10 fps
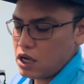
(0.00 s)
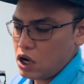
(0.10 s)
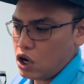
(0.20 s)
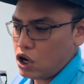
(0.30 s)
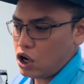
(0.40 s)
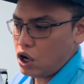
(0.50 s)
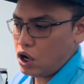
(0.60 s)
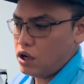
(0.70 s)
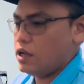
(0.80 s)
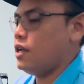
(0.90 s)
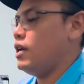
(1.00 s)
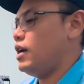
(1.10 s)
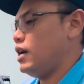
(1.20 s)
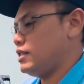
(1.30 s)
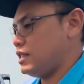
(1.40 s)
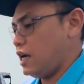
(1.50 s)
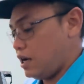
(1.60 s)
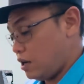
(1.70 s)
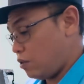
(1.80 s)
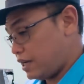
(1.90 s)
or a,
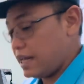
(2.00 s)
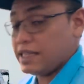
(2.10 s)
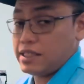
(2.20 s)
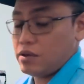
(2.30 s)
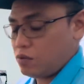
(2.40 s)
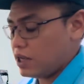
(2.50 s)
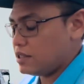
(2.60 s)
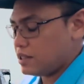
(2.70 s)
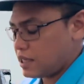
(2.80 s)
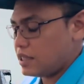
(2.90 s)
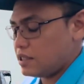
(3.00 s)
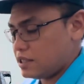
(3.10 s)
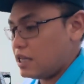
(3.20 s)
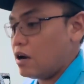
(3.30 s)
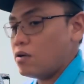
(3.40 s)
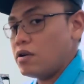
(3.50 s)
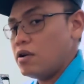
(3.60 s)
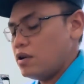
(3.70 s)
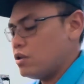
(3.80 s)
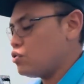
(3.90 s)
uh, one dice one size down
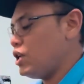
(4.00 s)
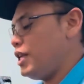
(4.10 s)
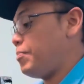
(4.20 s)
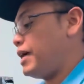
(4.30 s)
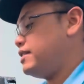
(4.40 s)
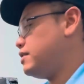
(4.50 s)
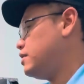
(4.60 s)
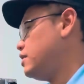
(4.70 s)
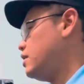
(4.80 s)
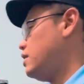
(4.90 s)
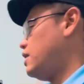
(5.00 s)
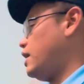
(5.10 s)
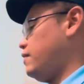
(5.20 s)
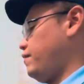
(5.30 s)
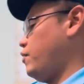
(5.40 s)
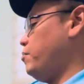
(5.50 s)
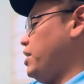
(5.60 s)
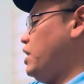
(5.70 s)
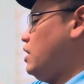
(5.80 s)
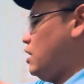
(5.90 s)
so it depends like for
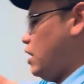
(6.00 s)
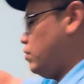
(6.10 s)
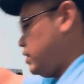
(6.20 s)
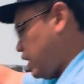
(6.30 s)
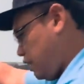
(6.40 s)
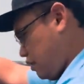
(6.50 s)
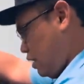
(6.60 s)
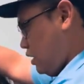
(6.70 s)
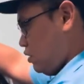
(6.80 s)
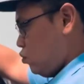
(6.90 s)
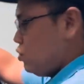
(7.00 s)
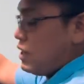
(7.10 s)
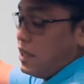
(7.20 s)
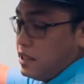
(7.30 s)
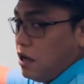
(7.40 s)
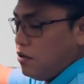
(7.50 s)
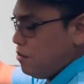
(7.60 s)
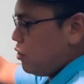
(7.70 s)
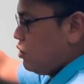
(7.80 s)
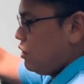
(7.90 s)
me i will take uh, two size down
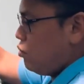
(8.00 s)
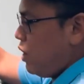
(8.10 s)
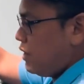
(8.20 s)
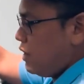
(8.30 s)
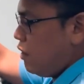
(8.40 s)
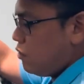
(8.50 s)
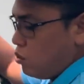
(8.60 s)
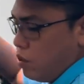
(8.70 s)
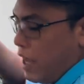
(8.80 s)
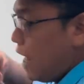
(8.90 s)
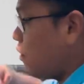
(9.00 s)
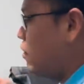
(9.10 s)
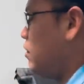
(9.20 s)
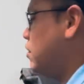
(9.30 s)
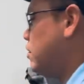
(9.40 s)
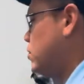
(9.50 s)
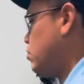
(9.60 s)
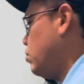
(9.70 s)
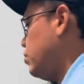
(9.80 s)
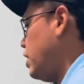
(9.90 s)
because 2xl to l
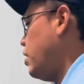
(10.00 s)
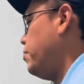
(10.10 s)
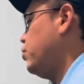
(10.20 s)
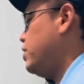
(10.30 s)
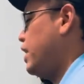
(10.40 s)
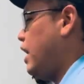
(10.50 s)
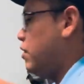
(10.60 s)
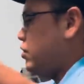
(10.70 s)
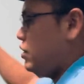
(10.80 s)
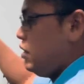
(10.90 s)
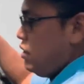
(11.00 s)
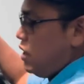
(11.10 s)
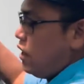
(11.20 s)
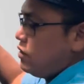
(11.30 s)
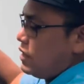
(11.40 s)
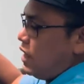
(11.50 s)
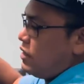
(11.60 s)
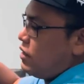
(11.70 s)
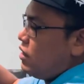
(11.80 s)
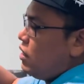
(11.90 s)
so now i'm using l l
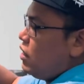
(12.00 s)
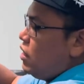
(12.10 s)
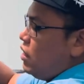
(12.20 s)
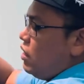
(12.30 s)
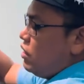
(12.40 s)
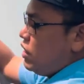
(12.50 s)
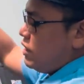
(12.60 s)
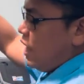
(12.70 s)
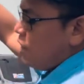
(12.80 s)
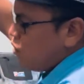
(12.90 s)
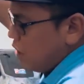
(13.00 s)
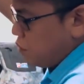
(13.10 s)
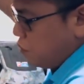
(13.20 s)
size just that you need to